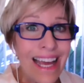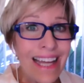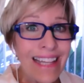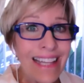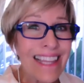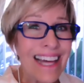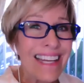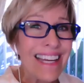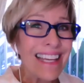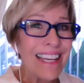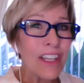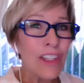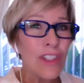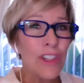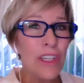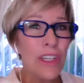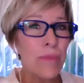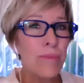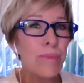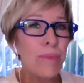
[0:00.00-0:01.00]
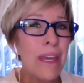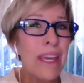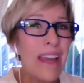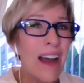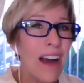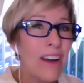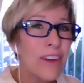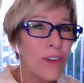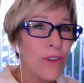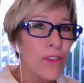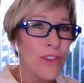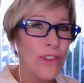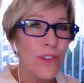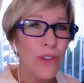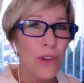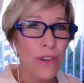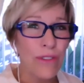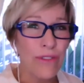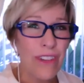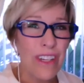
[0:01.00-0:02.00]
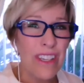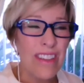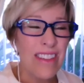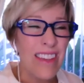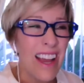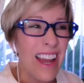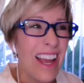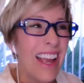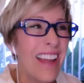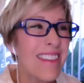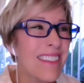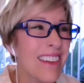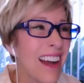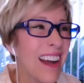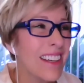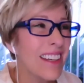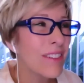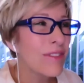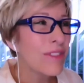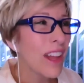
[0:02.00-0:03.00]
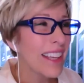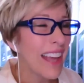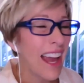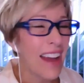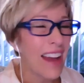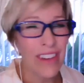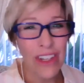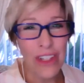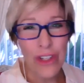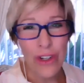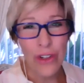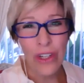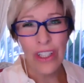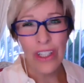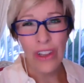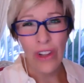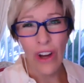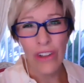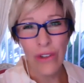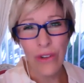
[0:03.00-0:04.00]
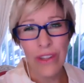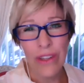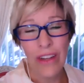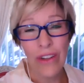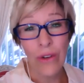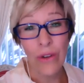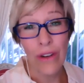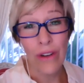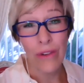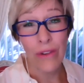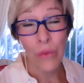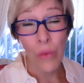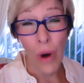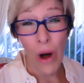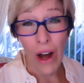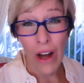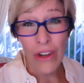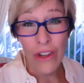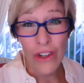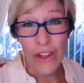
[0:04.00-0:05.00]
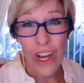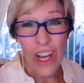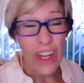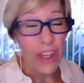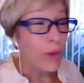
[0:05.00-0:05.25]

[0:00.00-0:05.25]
letting it just be under the surface, it's kind of like having dirty laundry that you never wash.